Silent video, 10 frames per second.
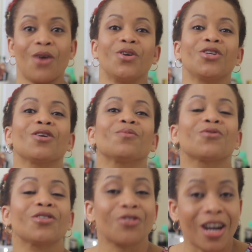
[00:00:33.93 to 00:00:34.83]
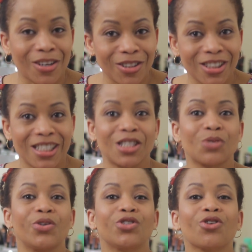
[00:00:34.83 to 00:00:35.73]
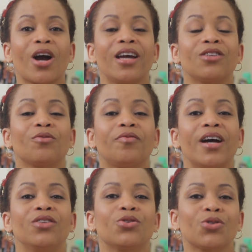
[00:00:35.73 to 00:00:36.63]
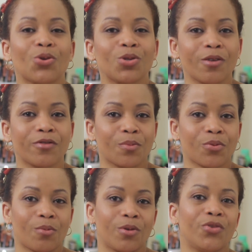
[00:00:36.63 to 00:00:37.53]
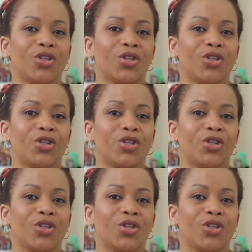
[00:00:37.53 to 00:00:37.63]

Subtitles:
When you come to a trichologist, we try to find the source of the problem.